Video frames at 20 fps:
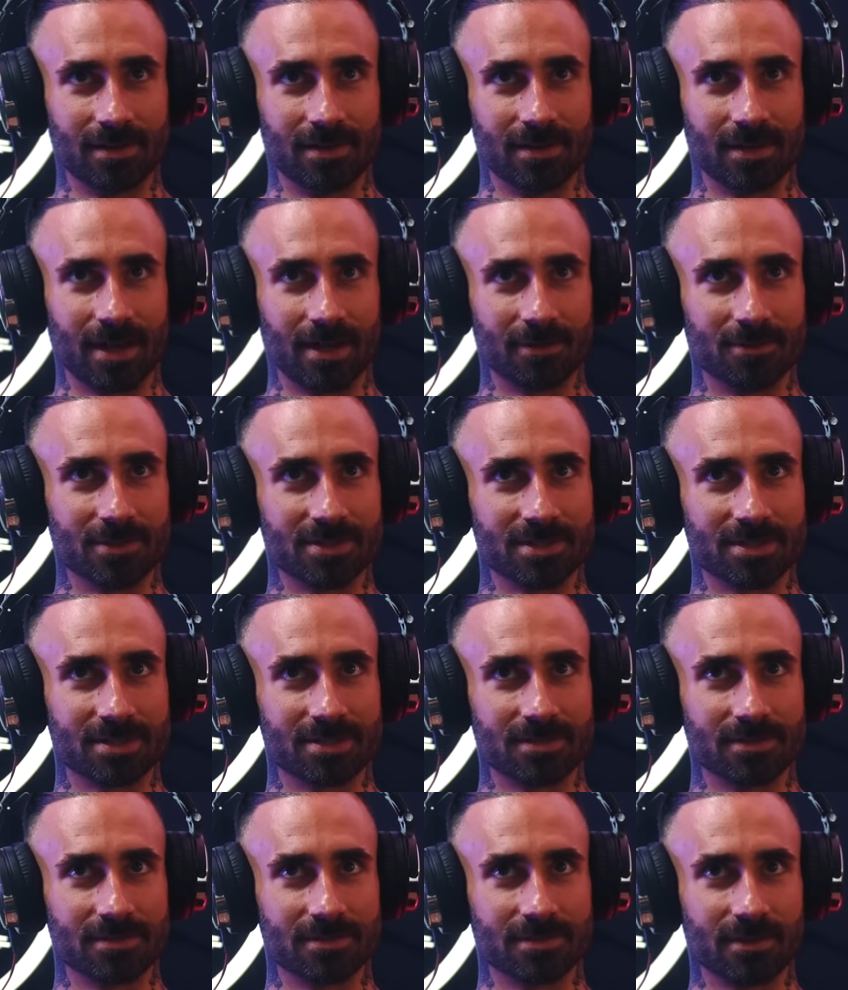I was
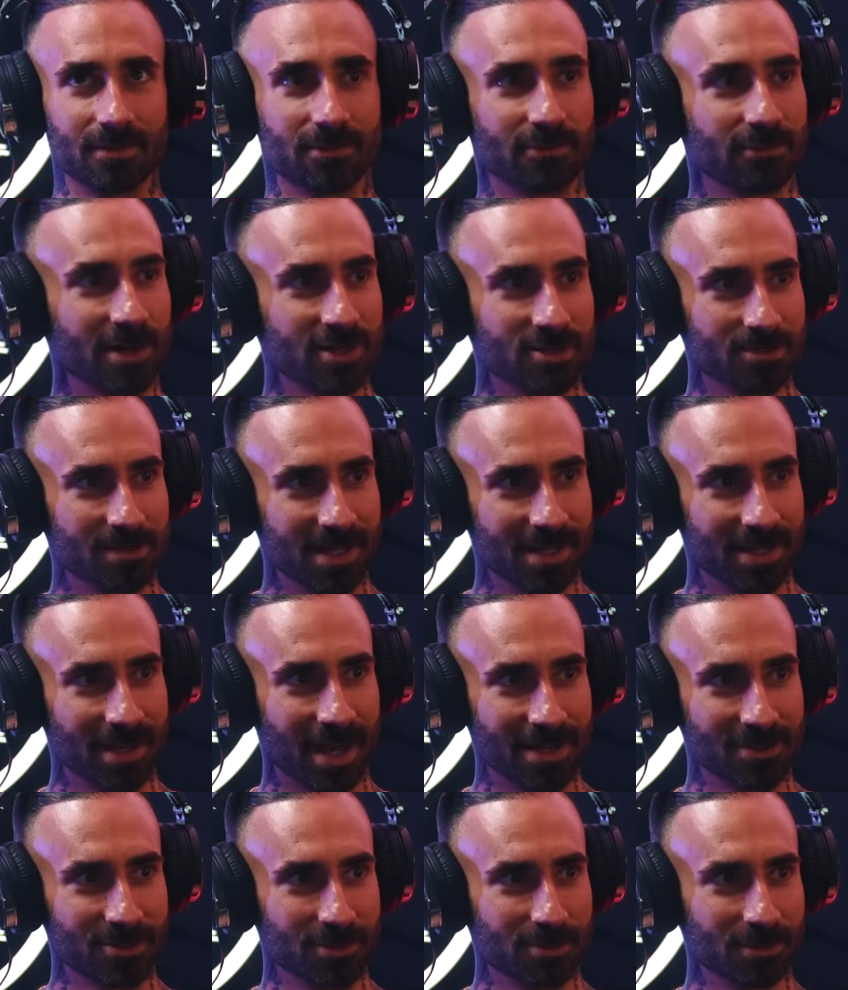freshman in
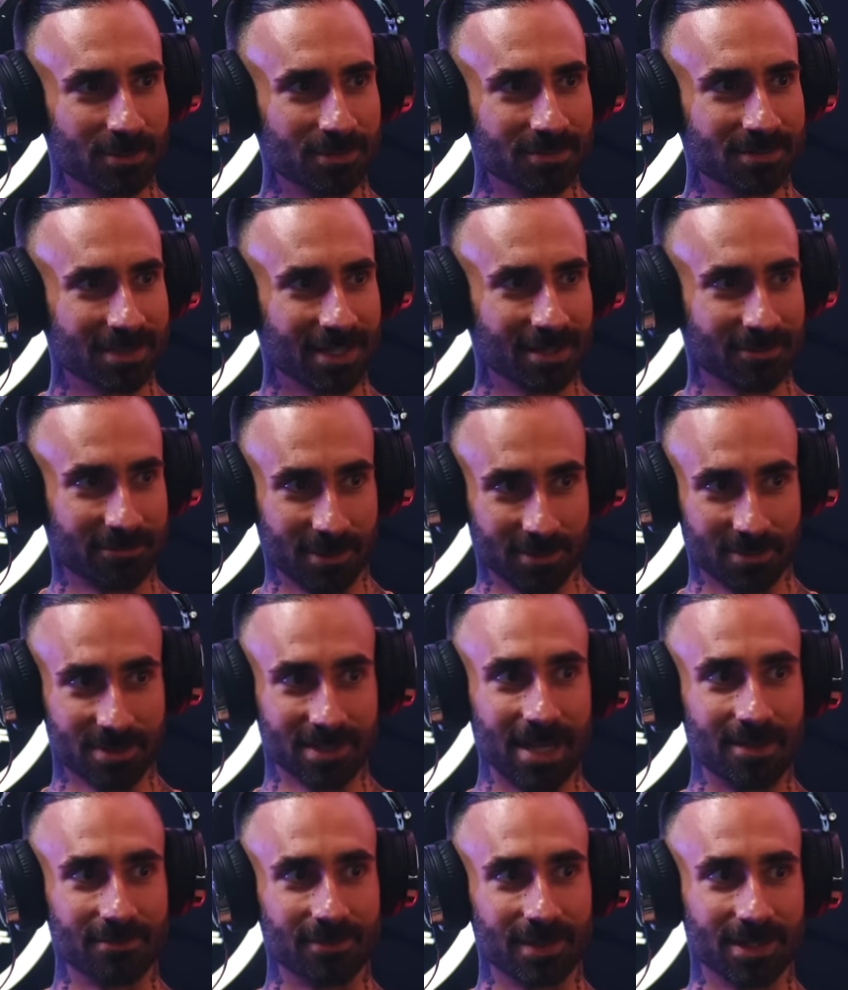high school to like film
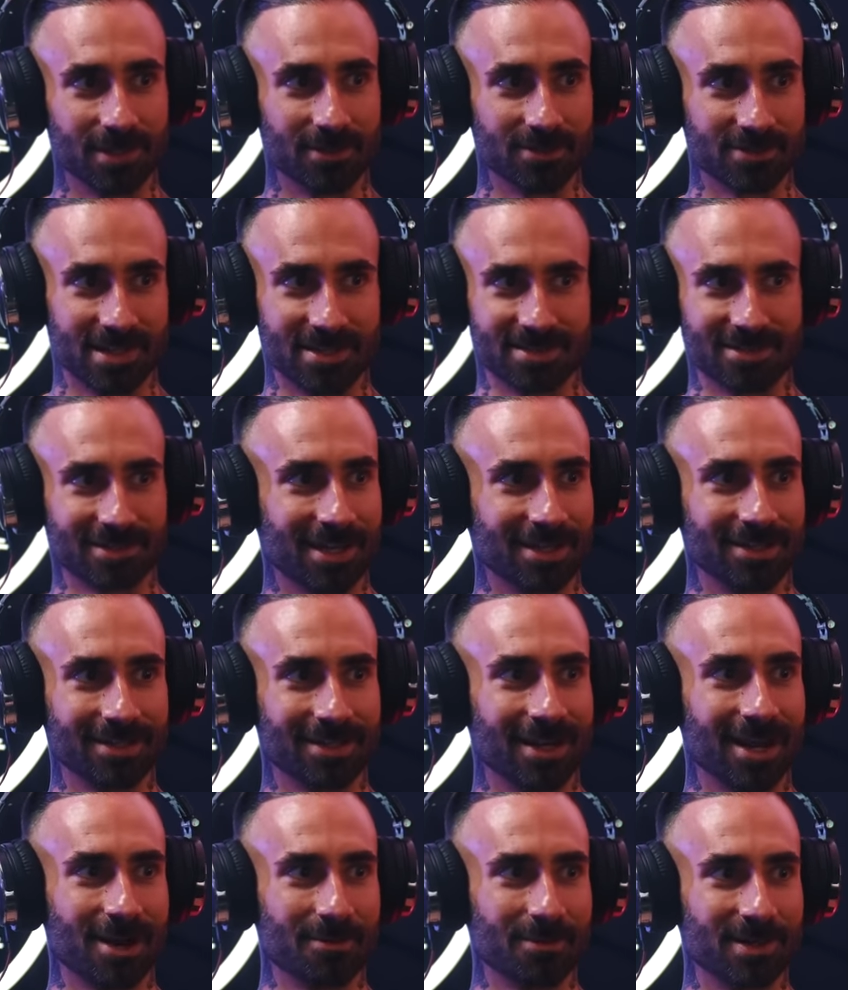skate videos, and I still had the
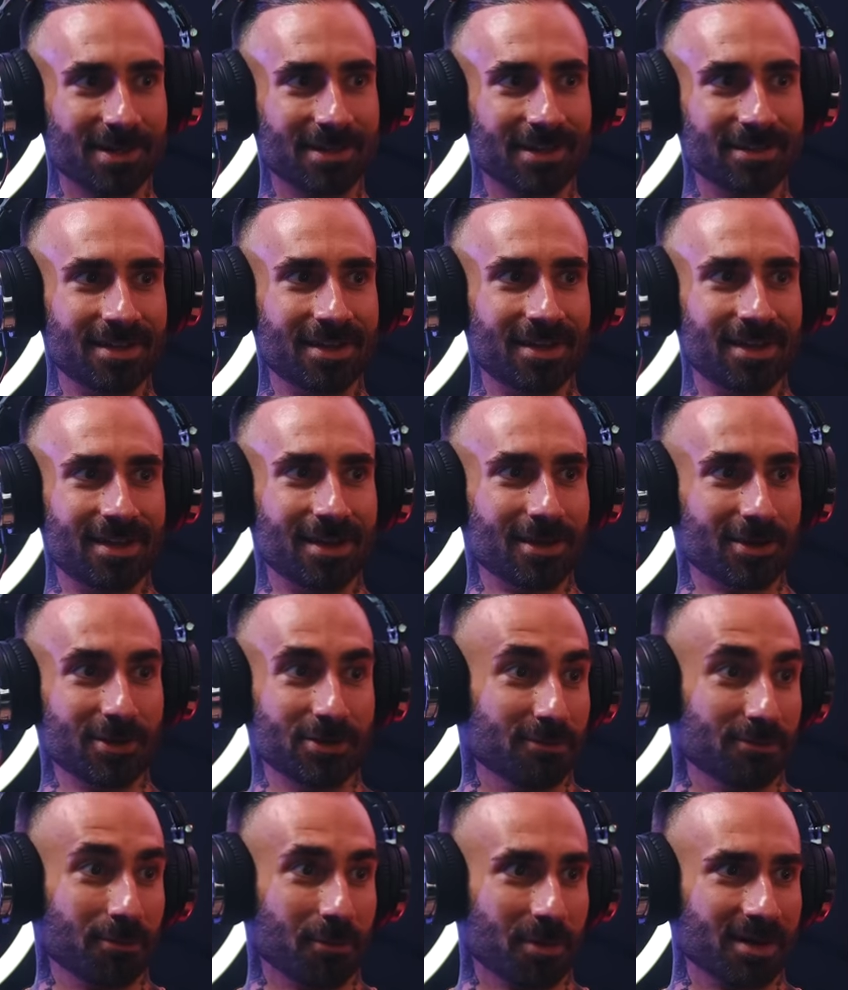camera and couldn't
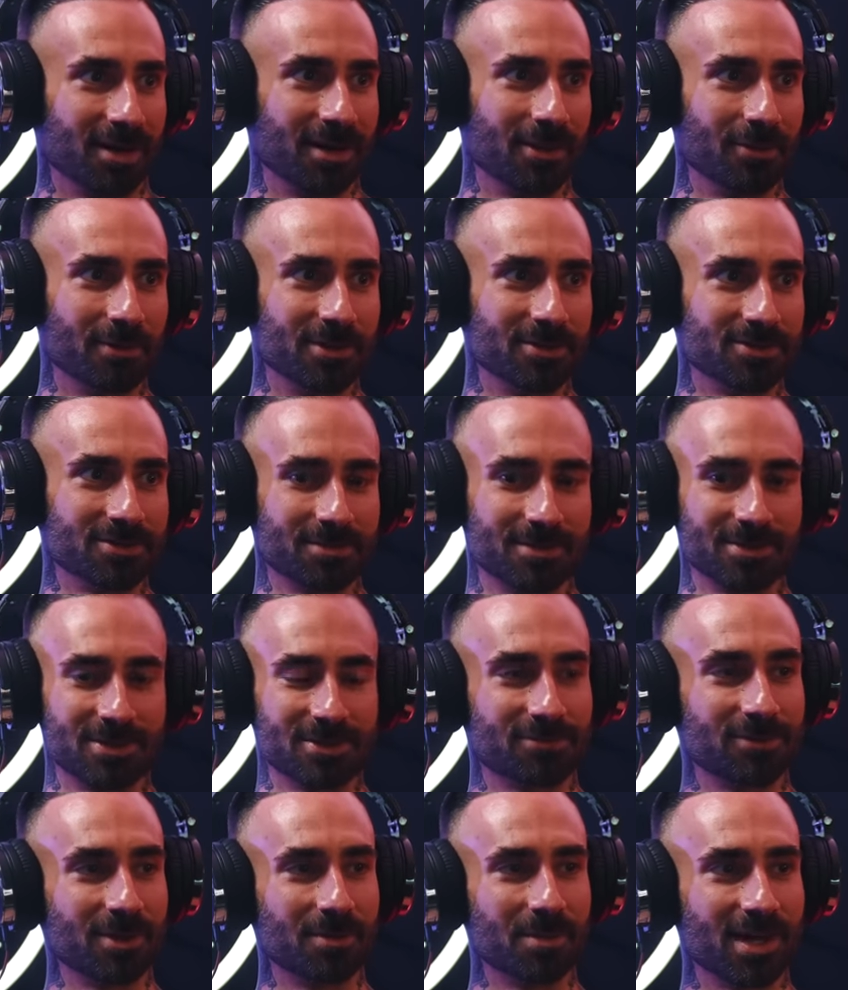afford another one, so we were just
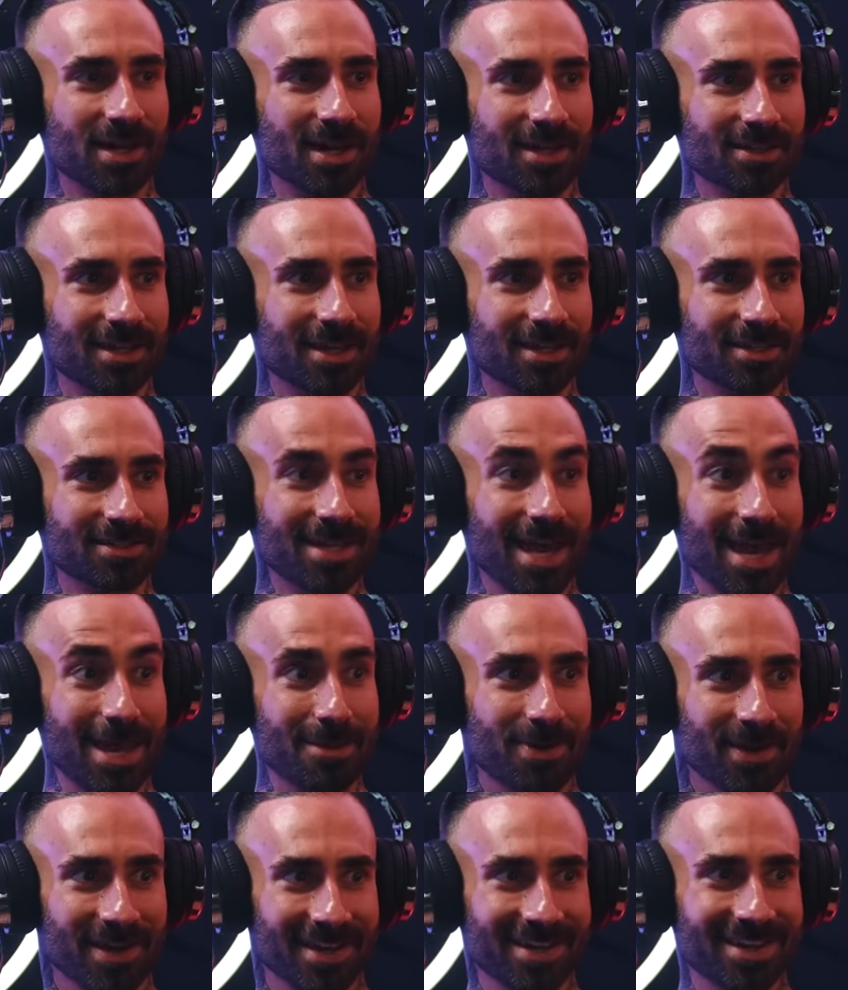filming it on like tape.